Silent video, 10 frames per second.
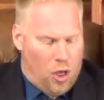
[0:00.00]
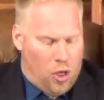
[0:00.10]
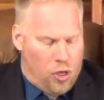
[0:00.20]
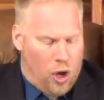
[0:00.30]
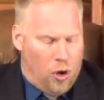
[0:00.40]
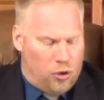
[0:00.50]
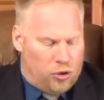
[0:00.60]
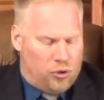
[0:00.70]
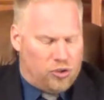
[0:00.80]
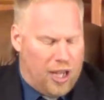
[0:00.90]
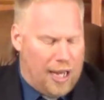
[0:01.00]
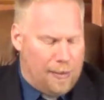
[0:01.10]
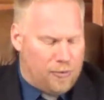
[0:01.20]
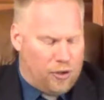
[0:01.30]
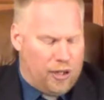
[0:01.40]
those whose
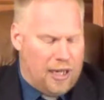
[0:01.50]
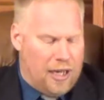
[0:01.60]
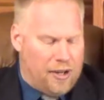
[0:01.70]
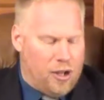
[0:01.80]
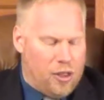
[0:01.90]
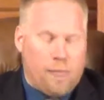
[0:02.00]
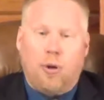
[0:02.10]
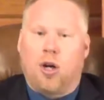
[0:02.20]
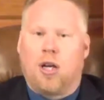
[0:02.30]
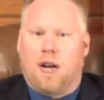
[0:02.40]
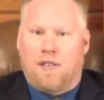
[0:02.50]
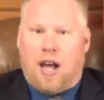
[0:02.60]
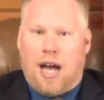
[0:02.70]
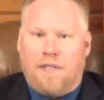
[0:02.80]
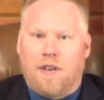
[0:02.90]
names are in the book of
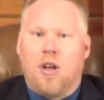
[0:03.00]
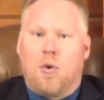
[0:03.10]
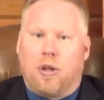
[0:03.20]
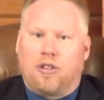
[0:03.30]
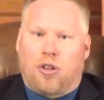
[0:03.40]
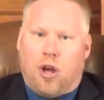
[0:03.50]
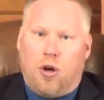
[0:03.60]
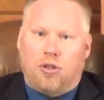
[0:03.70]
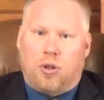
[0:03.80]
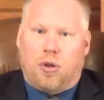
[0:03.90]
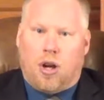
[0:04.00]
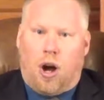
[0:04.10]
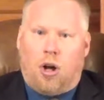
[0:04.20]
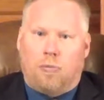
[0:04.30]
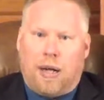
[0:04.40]
life, which are those who are
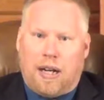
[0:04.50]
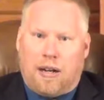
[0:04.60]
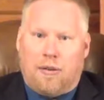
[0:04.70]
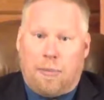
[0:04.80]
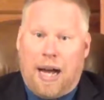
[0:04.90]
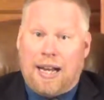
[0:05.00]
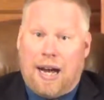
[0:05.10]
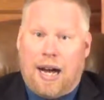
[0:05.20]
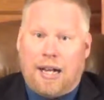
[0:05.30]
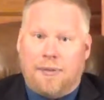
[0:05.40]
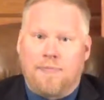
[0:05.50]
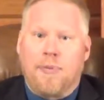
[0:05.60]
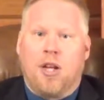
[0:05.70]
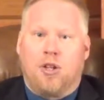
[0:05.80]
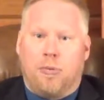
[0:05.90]
called by God
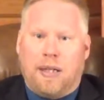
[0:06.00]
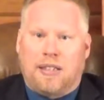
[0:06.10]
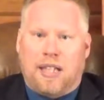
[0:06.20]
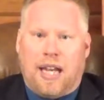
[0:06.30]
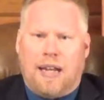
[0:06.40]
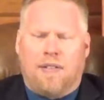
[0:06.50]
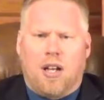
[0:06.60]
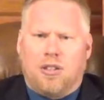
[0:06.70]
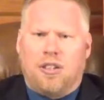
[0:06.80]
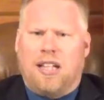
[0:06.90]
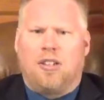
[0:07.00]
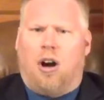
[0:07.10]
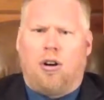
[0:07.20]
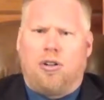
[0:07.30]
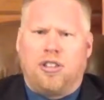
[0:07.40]
to be saved. So that's
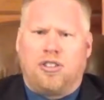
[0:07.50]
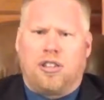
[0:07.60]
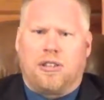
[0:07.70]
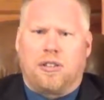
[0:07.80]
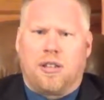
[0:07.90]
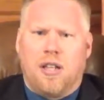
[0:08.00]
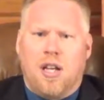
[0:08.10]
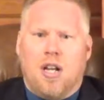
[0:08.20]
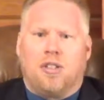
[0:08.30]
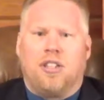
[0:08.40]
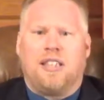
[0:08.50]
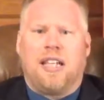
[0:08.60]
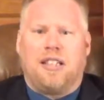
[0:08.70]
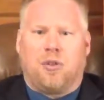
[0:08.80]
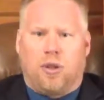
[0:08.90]
all Christians. So this
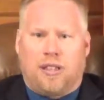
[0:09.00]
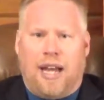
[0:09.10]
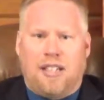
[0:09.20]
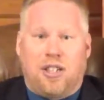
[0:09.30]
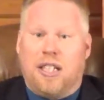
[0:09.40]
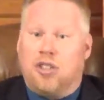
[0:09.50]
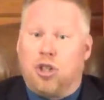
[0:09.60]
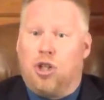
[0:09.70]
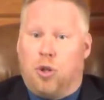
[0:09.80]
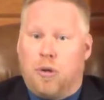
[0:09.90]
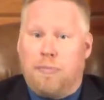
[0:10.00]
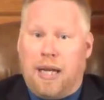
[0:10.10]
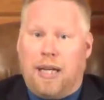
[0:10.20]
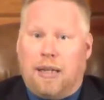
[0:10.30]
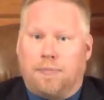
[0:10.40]
exhortation is to you and
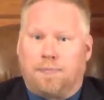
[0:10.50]
me.